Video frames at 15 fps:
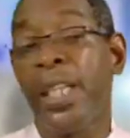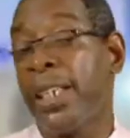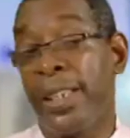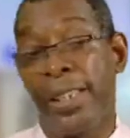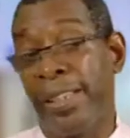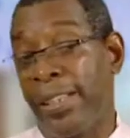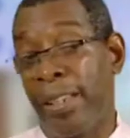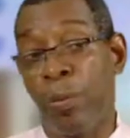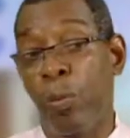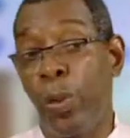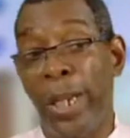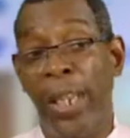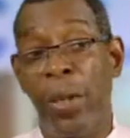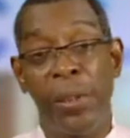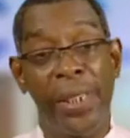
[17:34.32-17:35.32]

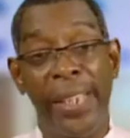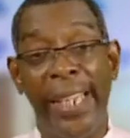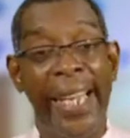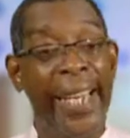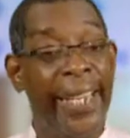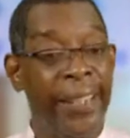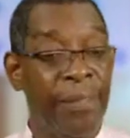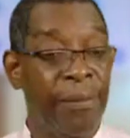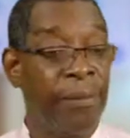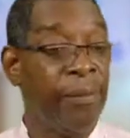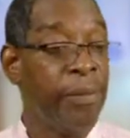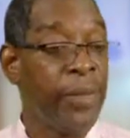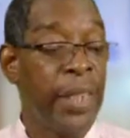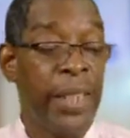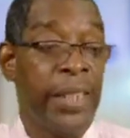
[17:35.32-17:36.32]
Somewhere along the line,
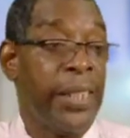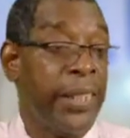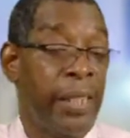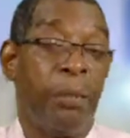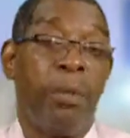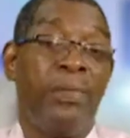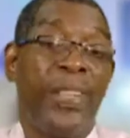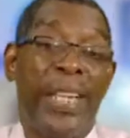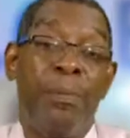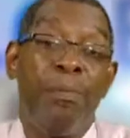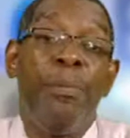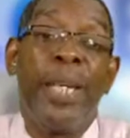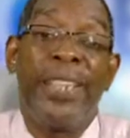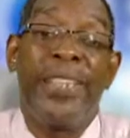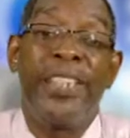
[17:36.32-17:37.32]
some of that
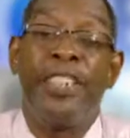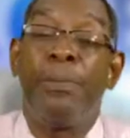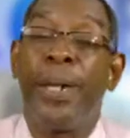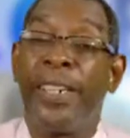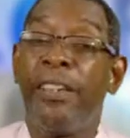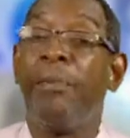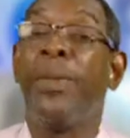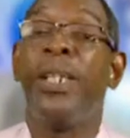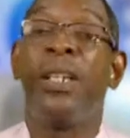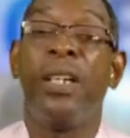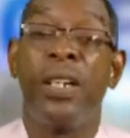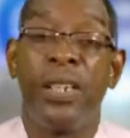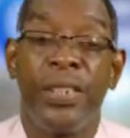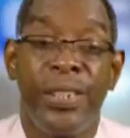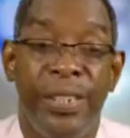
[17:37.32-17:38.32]
message might have been
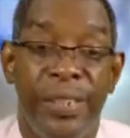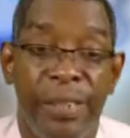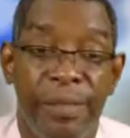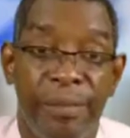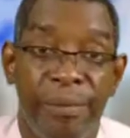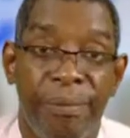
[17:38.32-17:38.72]
lost.